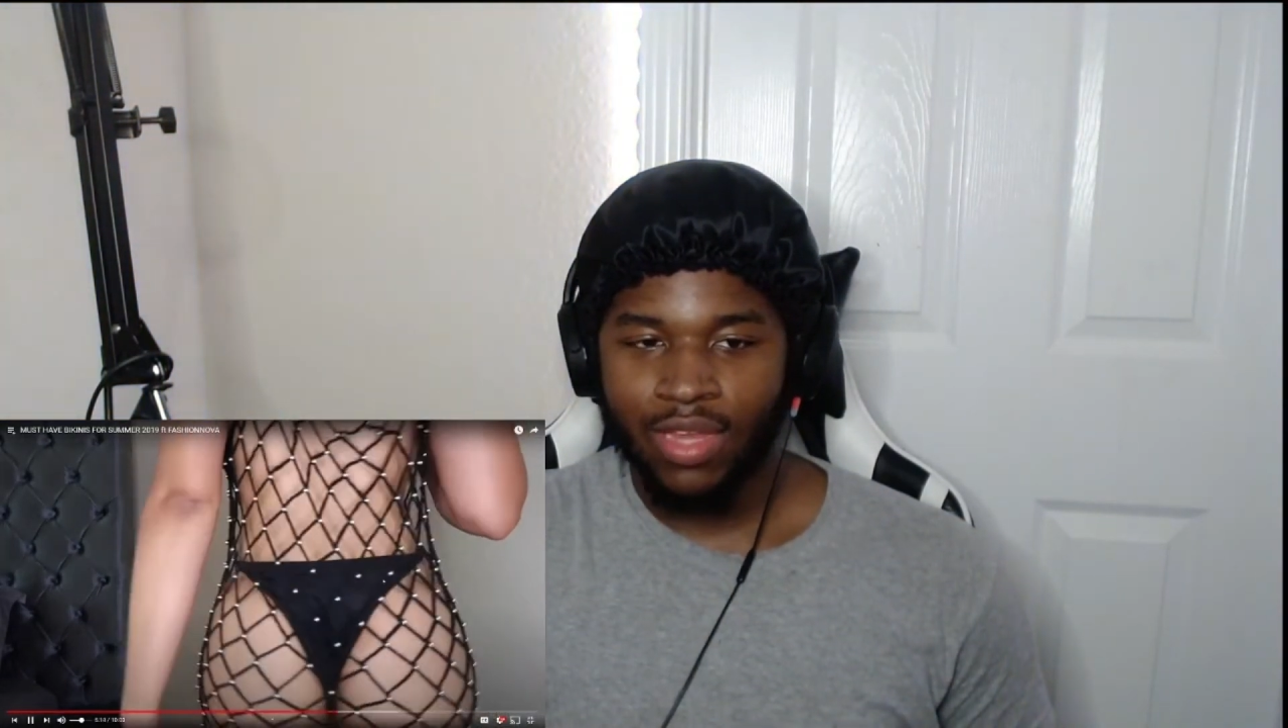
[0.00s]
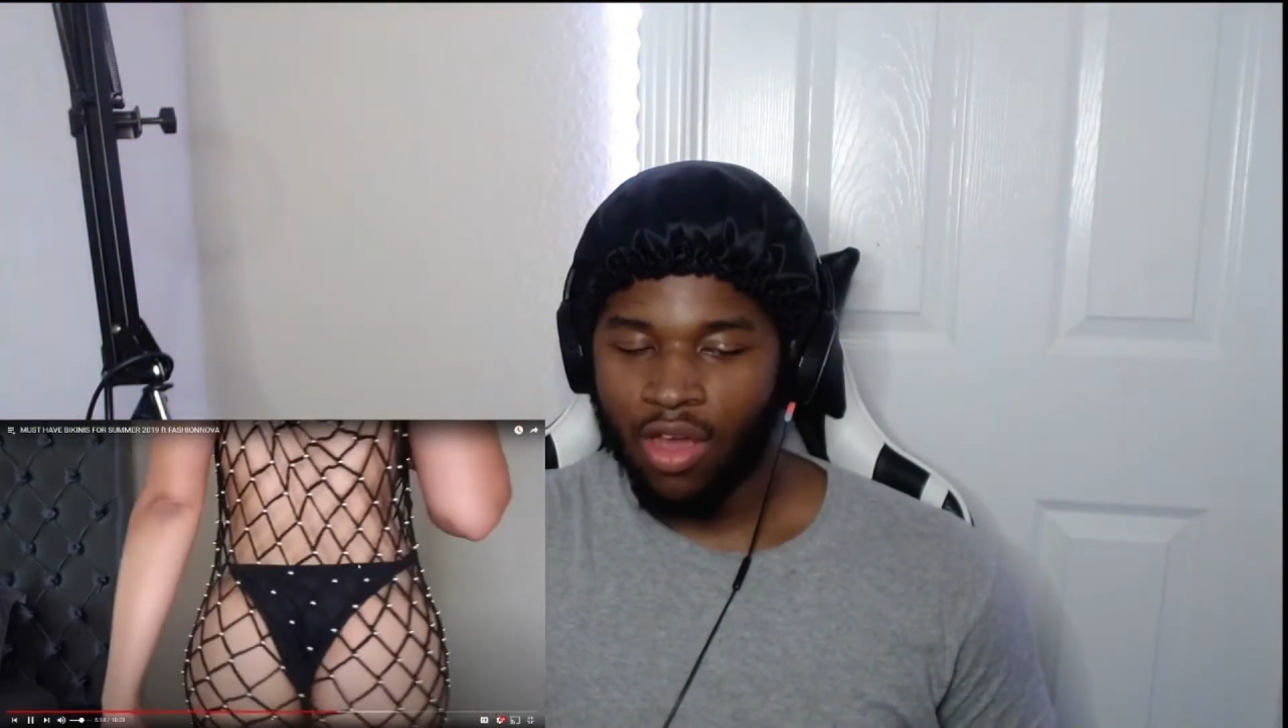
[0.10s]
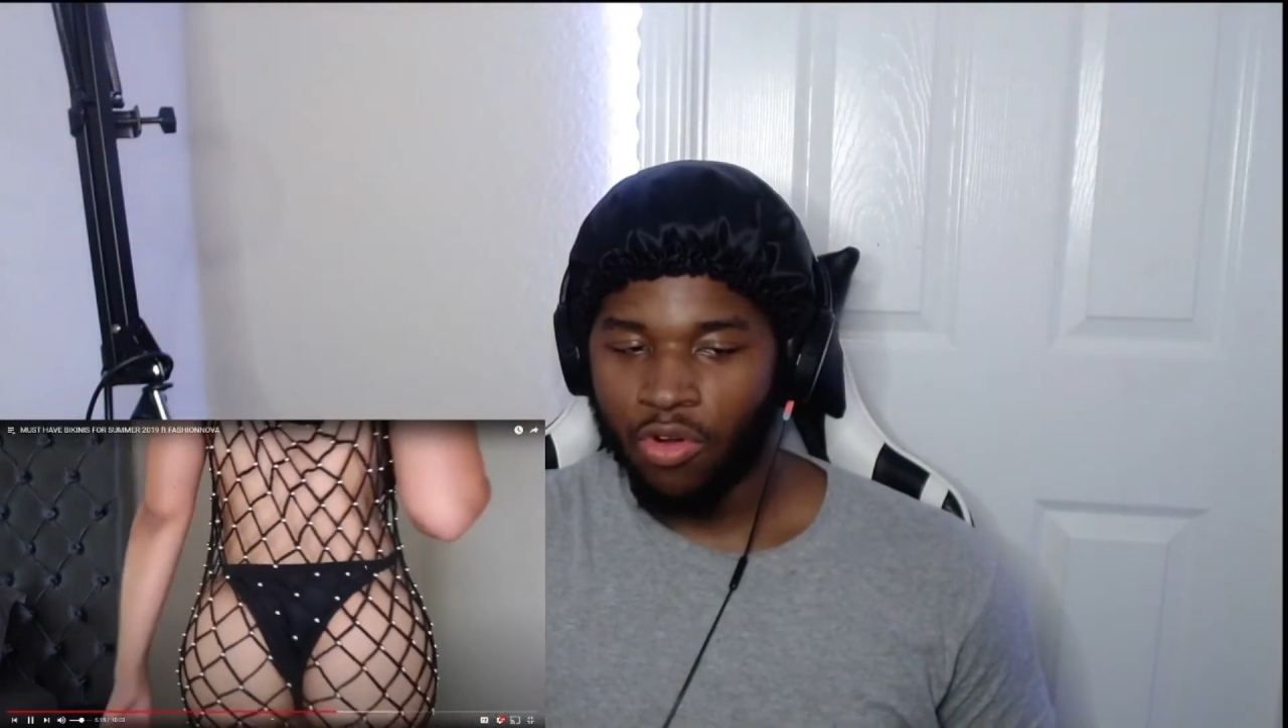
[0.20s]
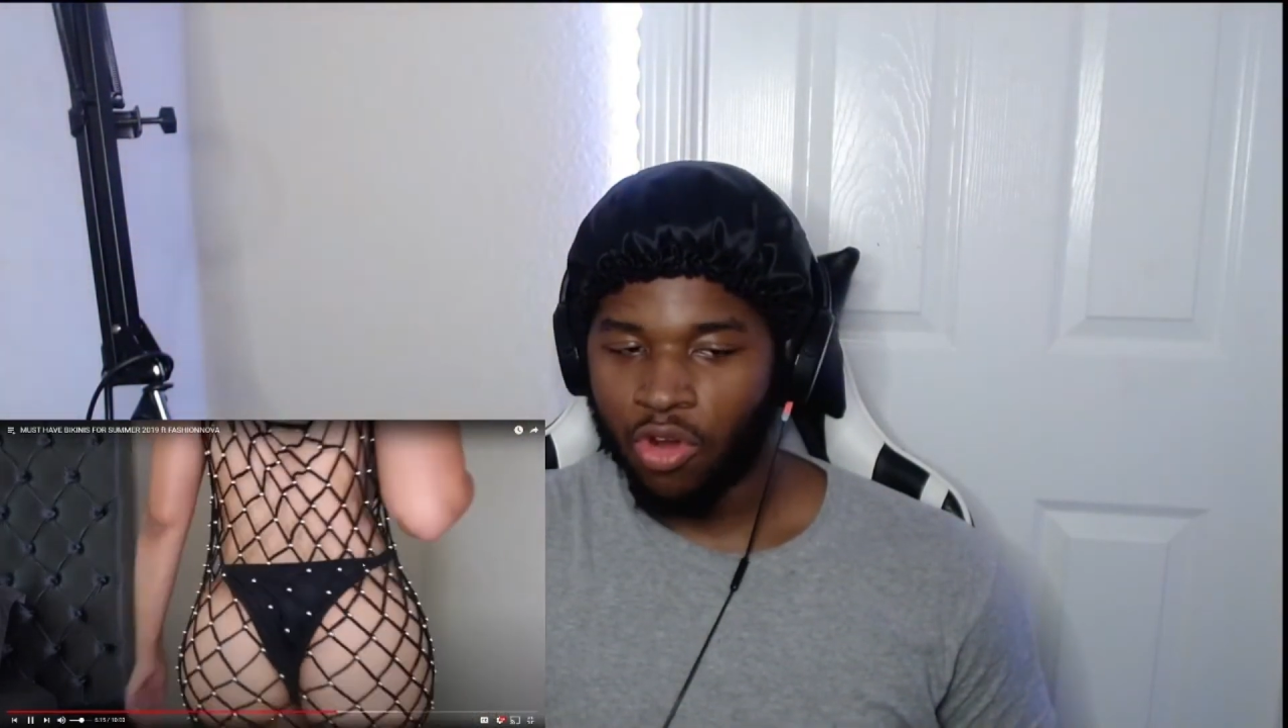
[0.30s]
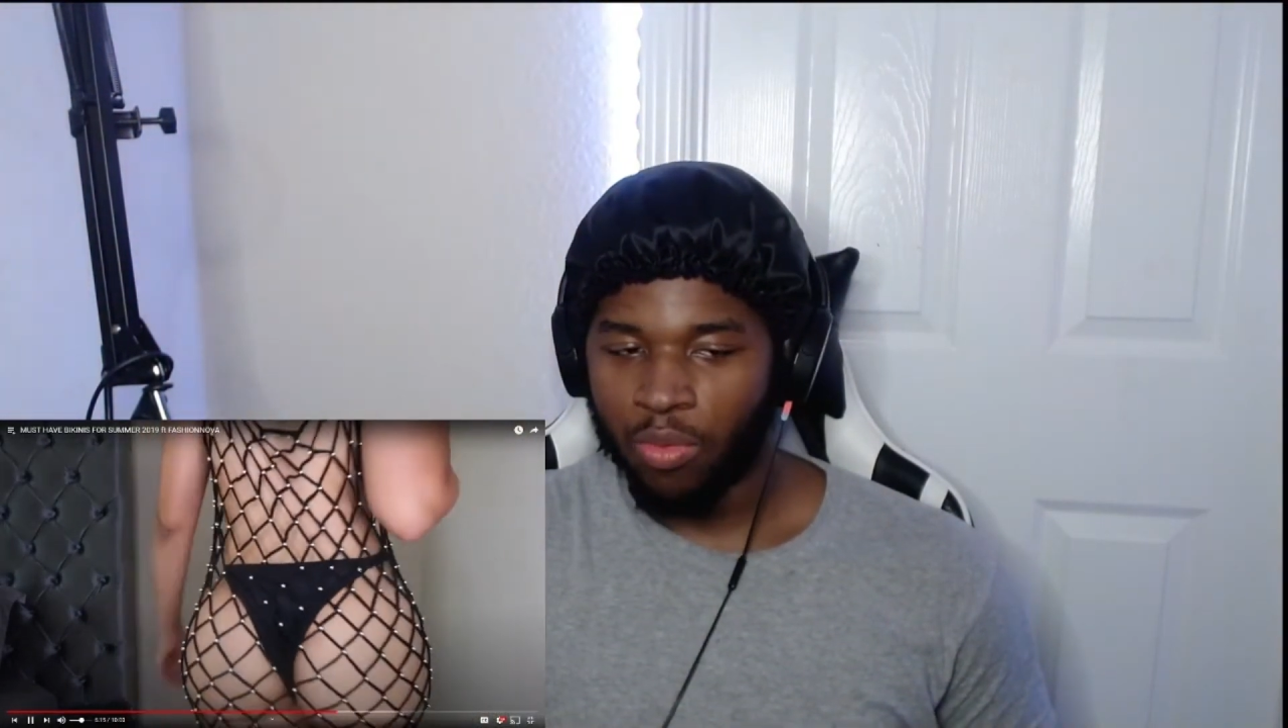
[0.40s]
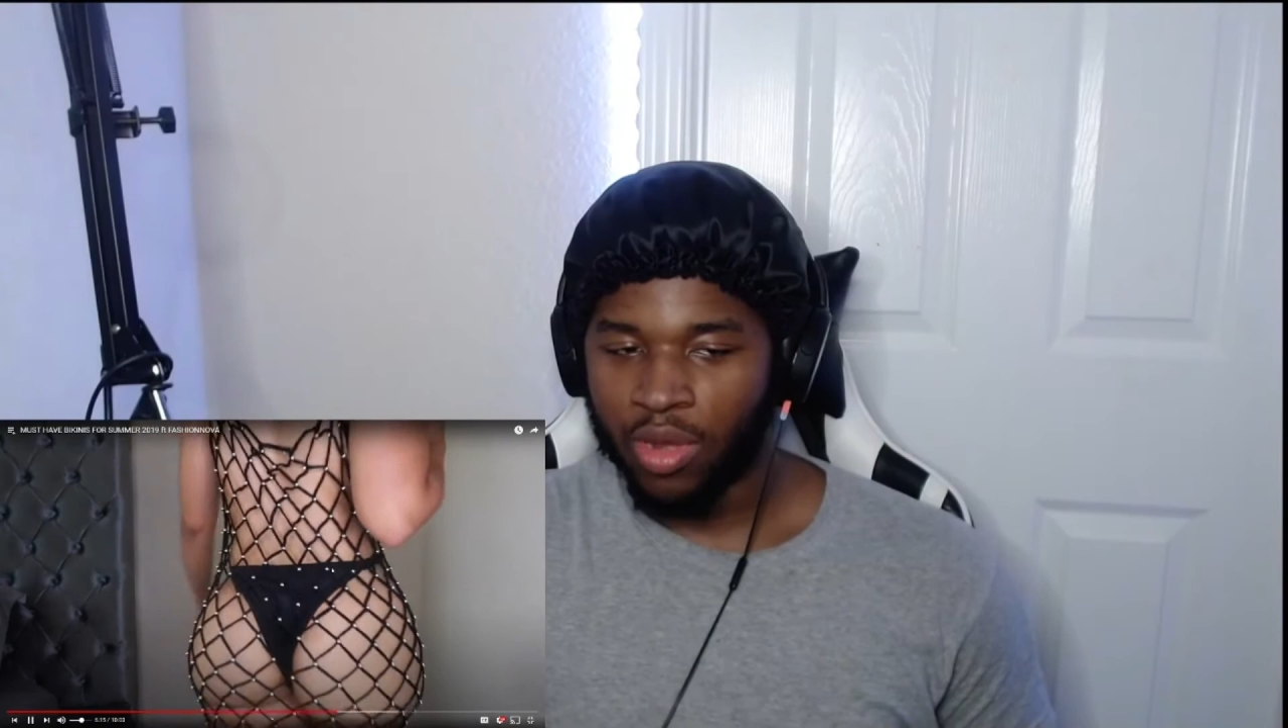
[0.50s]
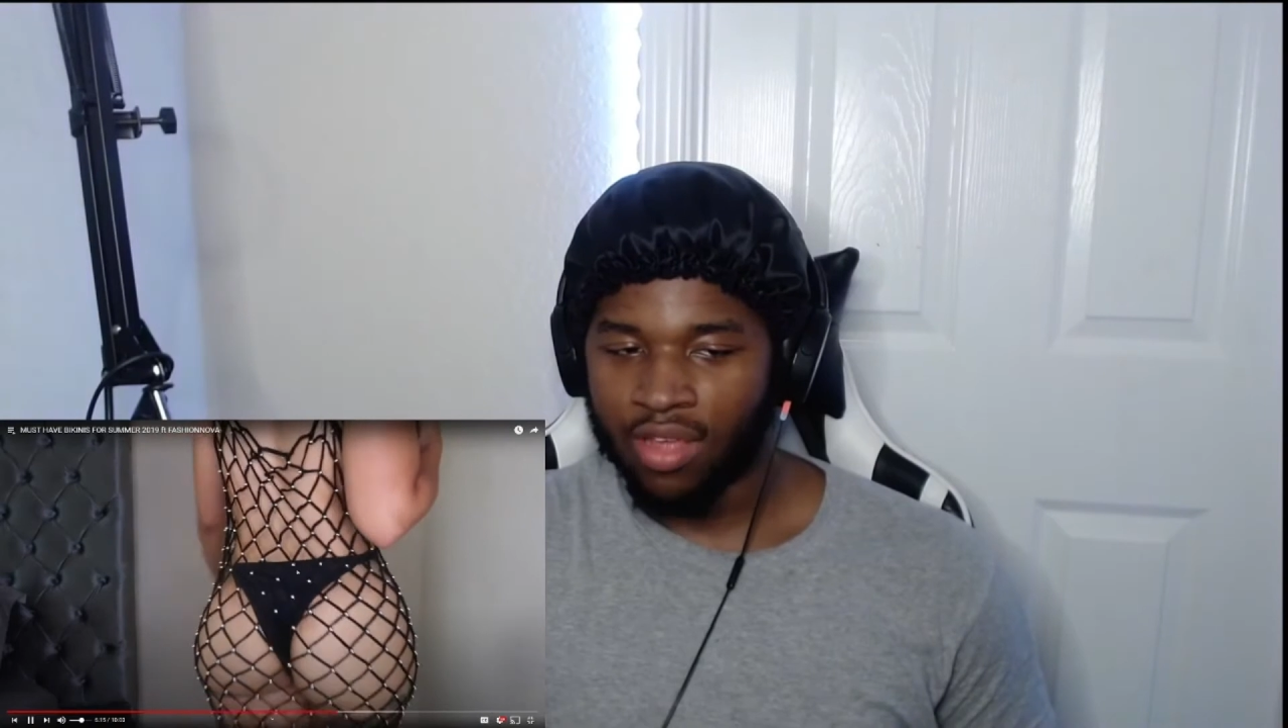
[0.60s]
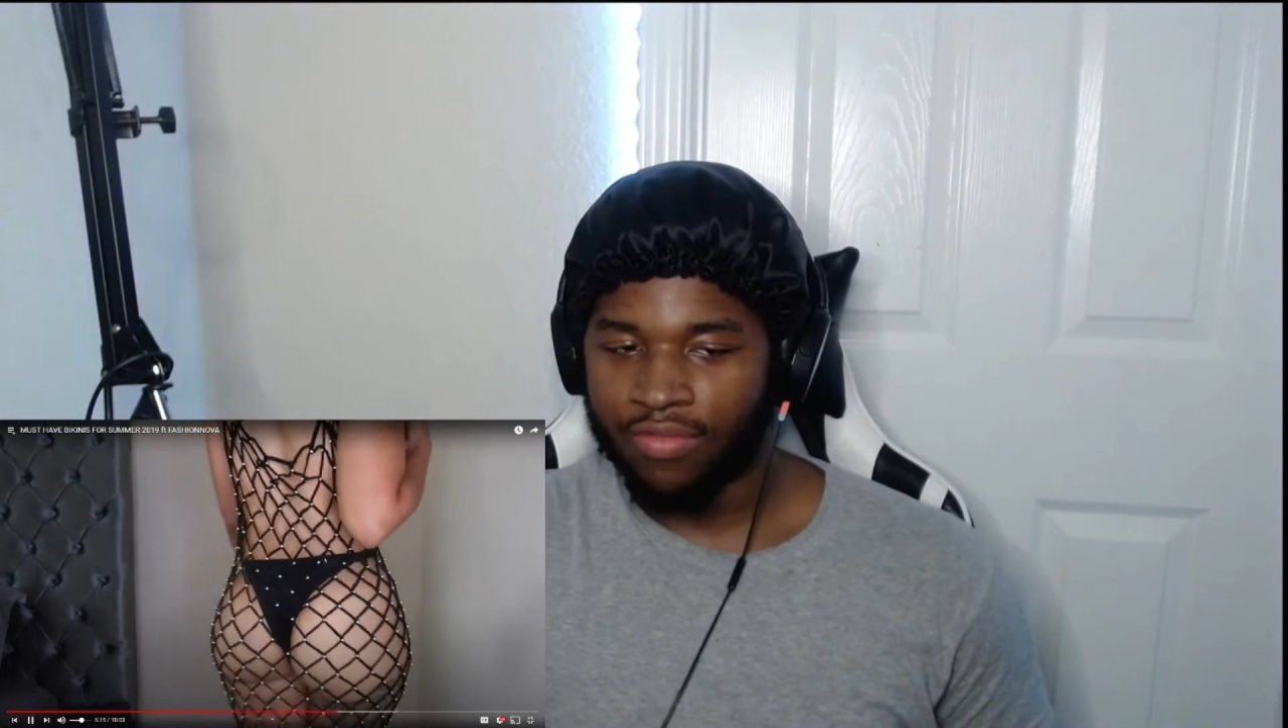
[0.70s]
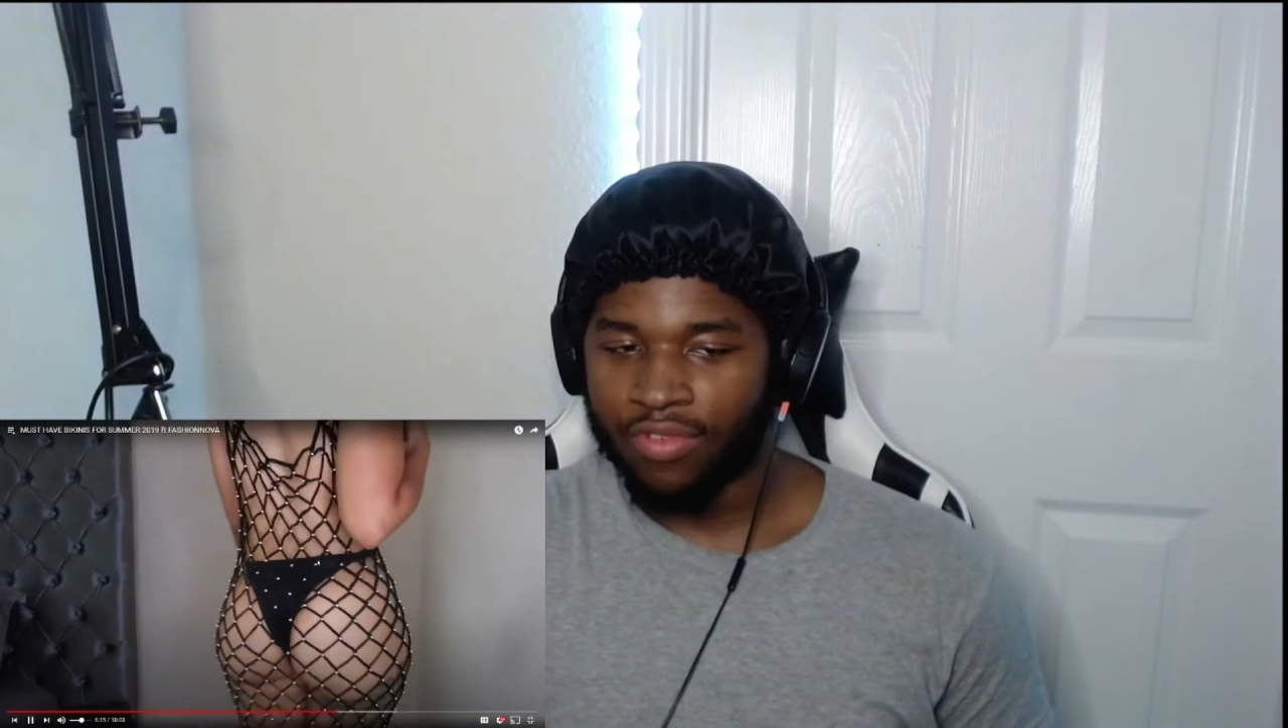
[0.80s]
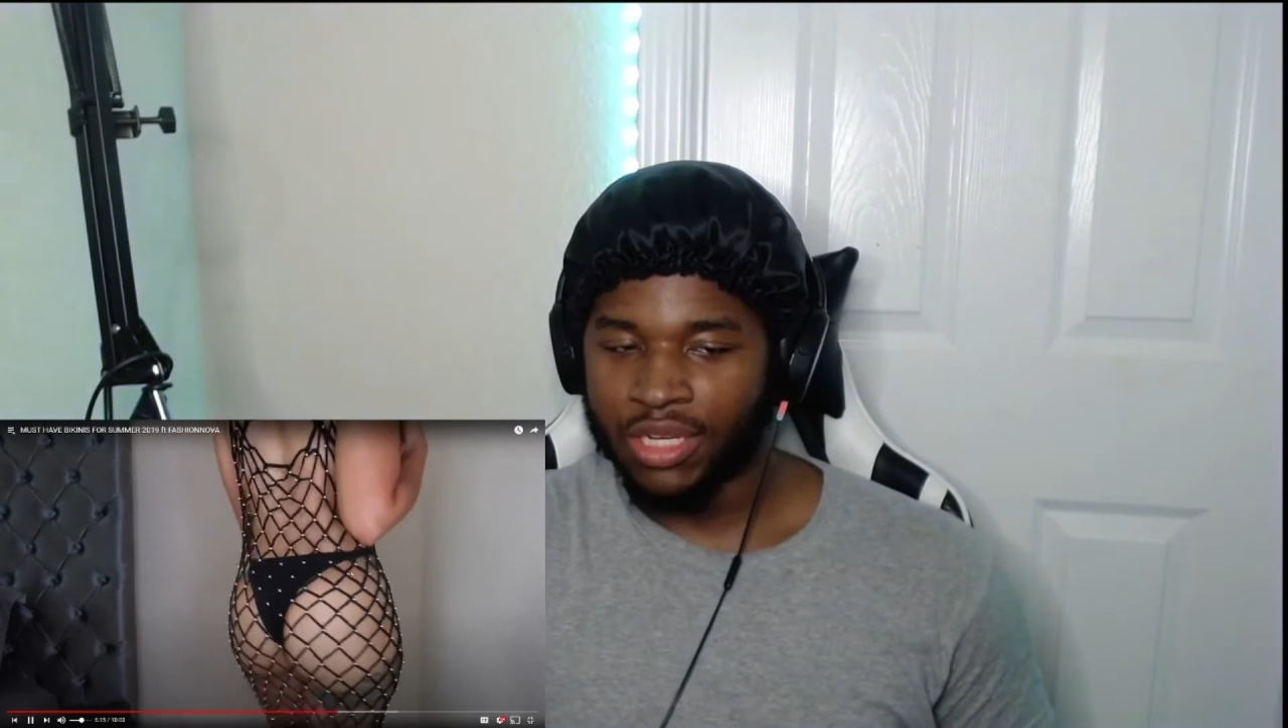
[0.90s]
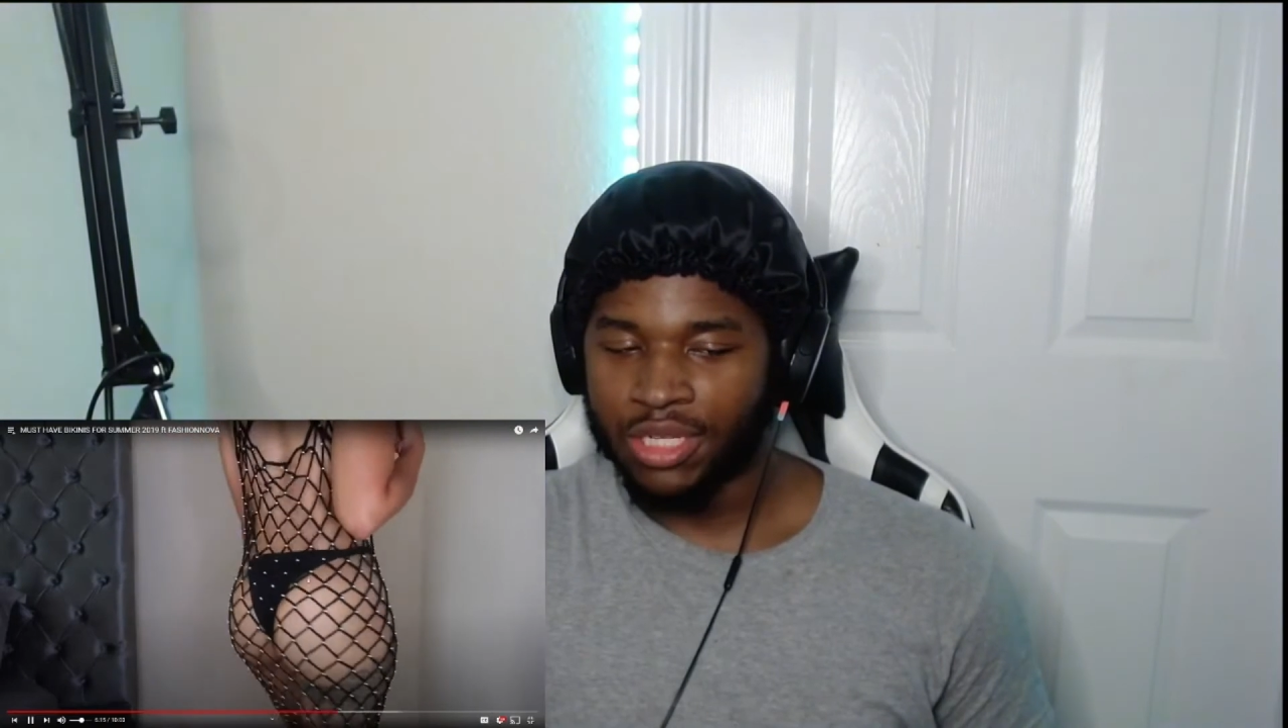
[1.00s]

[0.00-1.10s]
I don't know about that fish,